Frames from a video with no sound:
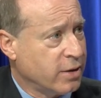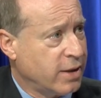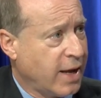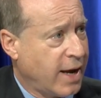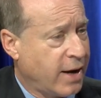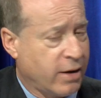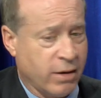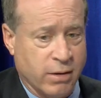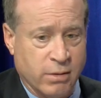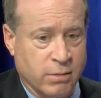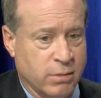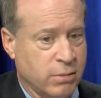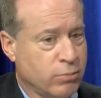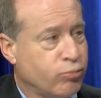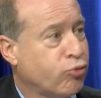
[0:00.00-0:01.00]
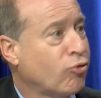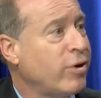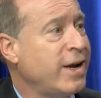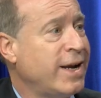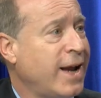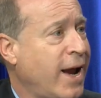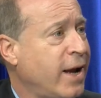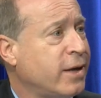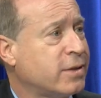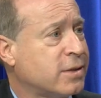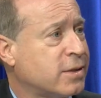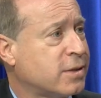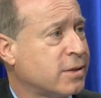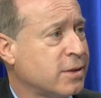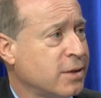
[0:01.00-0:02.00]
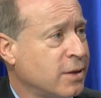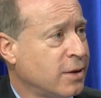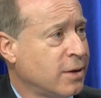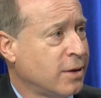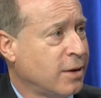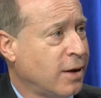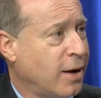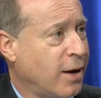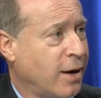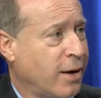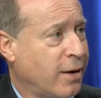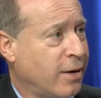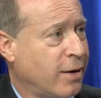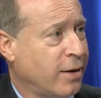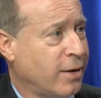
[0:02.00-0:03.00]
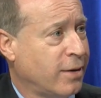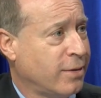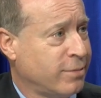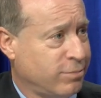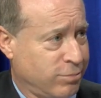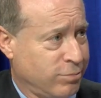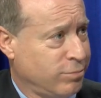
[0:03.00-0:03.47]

that predates uh,